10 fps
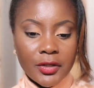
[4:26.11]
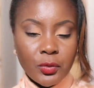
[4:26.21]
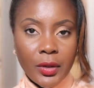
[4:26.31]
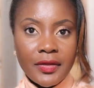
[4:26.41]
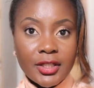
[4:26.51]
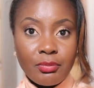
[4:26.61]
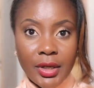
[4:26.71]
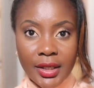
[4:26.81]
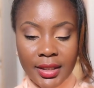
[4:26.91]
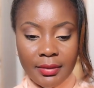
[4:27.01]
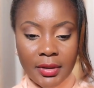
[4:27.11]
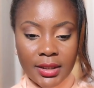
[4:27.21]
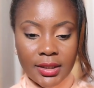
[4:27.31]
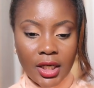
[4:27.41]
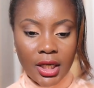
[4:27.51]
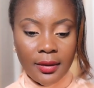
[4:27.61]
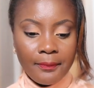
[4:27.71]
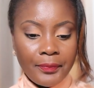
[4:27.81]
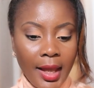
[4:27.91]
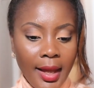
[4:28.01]
this with this burgundy
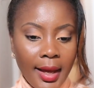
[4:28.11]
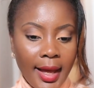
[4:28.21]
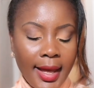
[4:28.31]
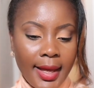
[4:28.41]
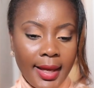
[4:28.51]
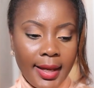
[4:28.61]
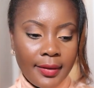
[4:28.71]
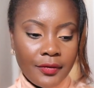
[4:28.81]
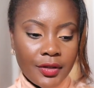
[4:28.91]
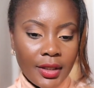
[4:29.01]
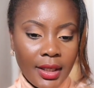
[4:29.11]
miniskirt and